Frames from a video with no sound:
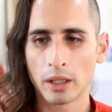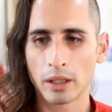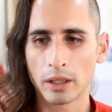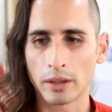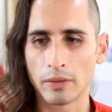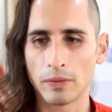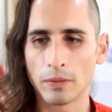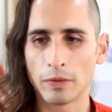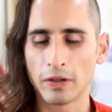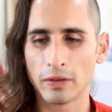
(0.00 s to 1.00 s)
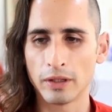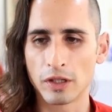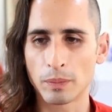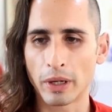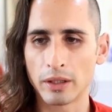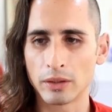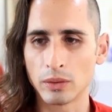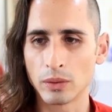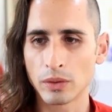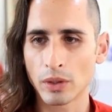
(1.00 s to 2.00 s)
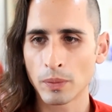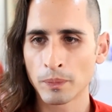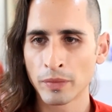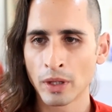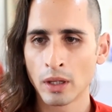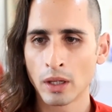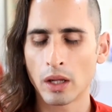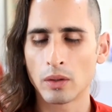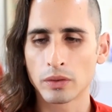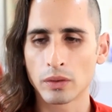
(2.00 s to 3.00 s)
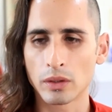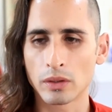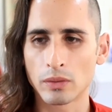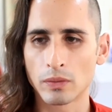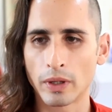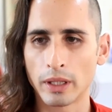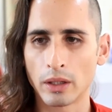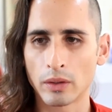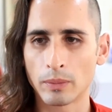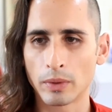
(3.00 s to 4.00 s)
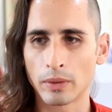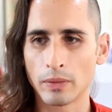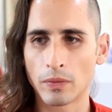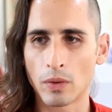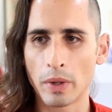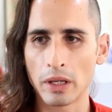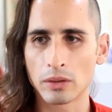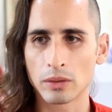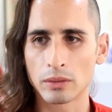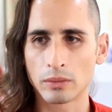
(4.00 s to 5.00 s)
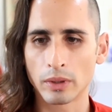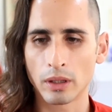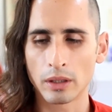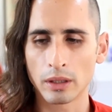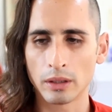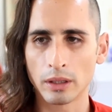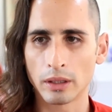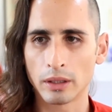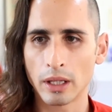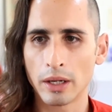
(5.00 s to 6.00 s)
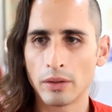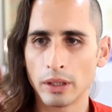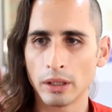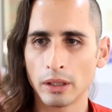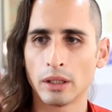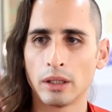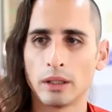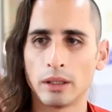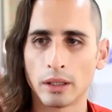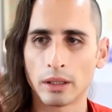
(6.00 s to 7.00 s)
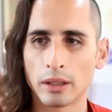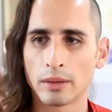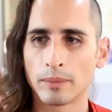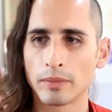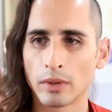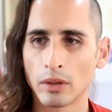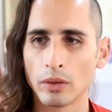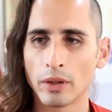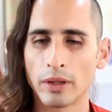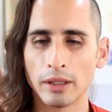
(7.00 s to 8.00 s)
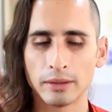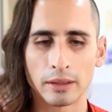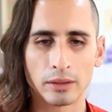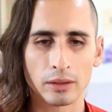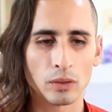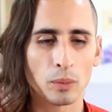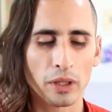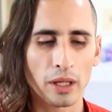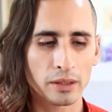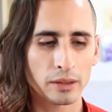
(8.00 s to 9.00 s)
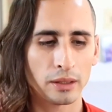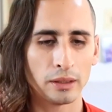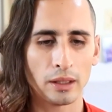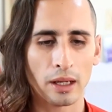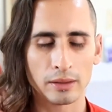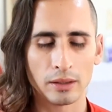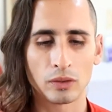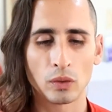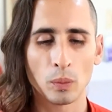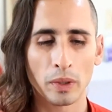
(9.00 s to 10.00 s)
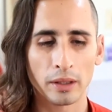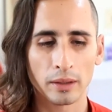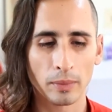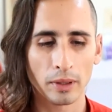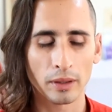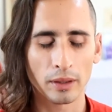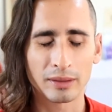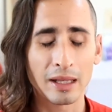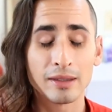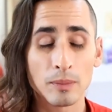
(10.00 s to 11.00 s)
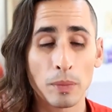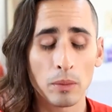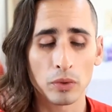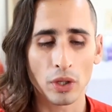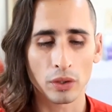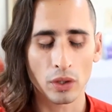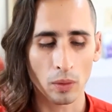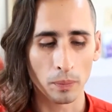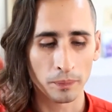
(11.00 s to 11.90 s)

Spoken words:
if you feel inspired to do so. And also just to find out about information regarding the nunnery and all the things that Jitsuma does at tenzinpalmo.com.